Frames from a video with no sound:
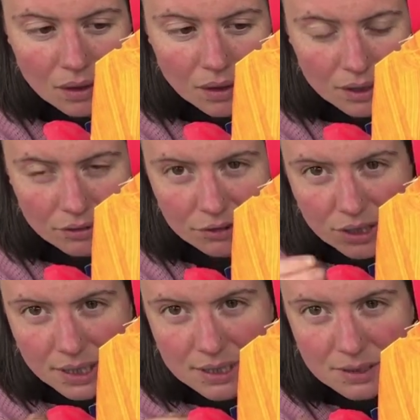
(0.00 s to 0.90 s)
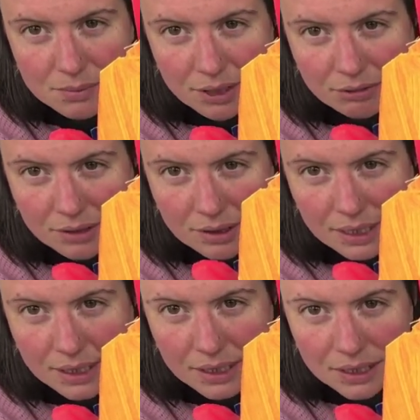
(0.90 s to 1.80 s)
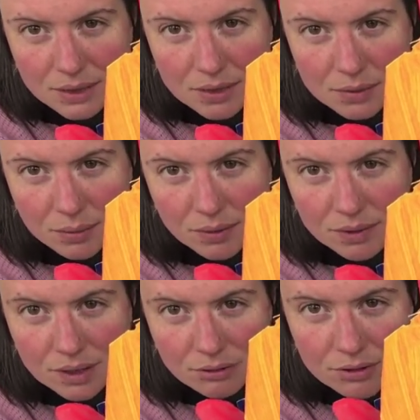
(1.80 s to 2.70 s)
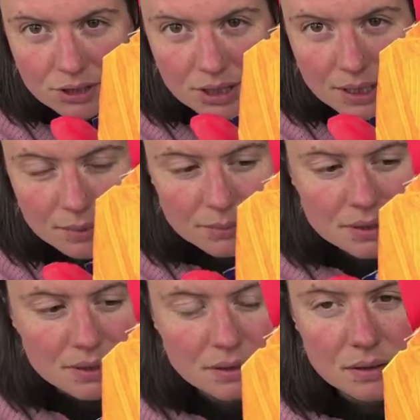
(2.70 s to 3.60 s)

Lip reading: and I've created some different layers with the different shapes,